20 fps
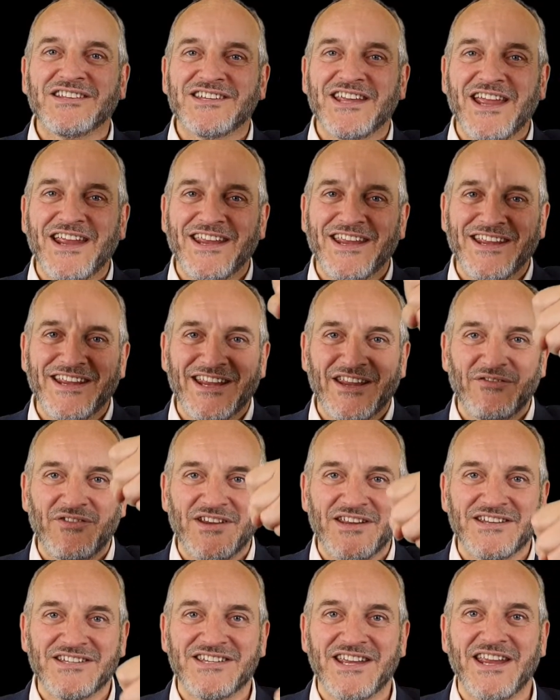and taking,
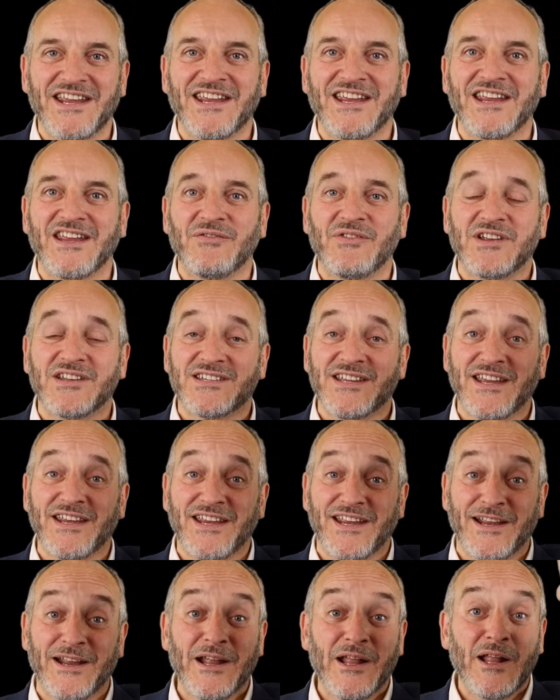giving and taking, giving and
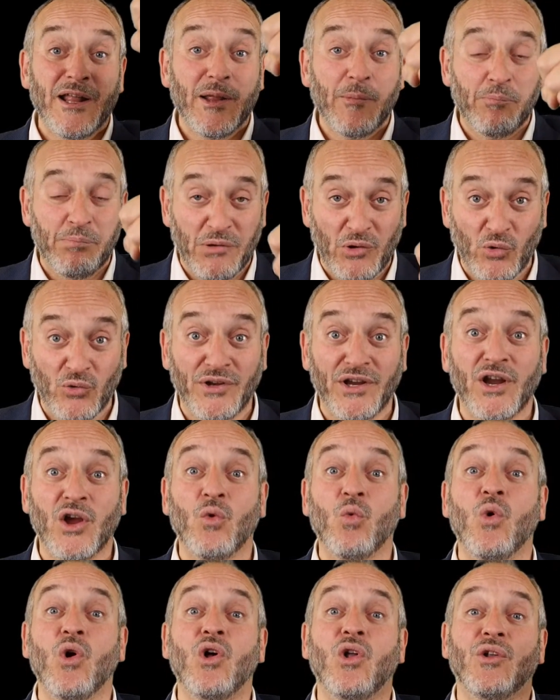taking, building a
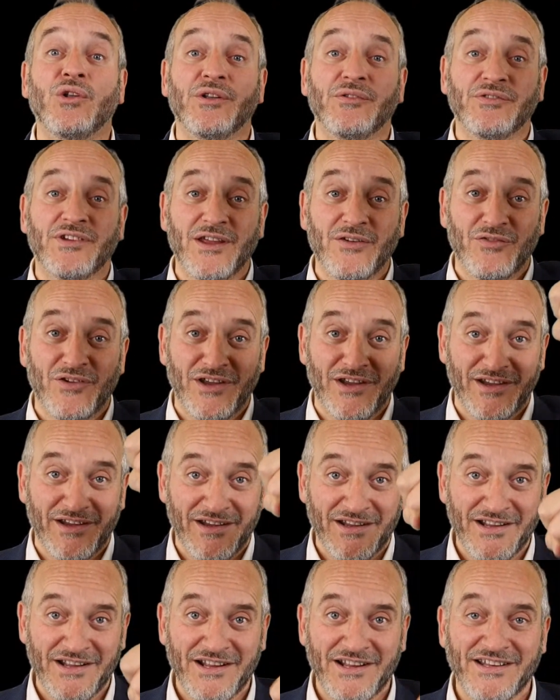world of giving.
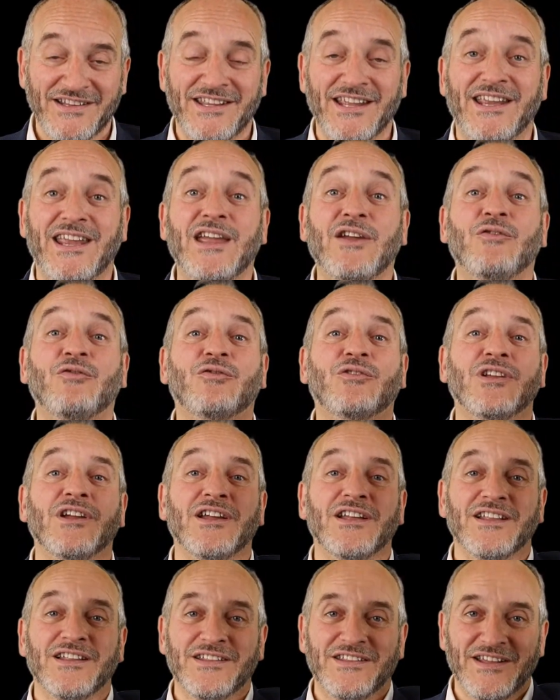The gift
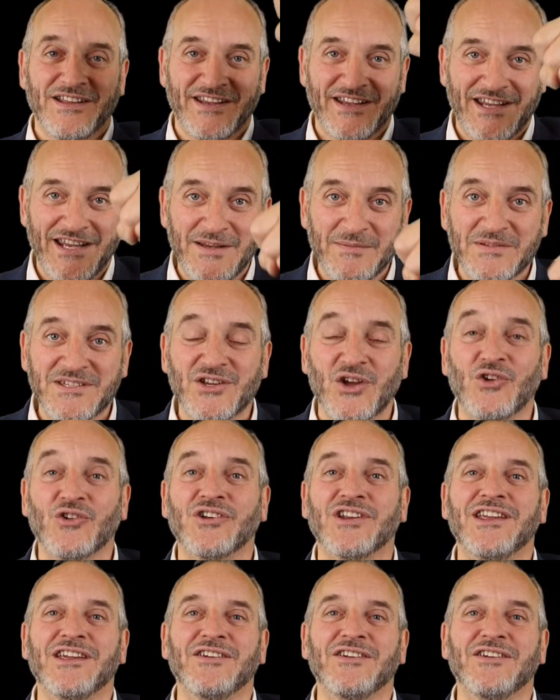that keeps on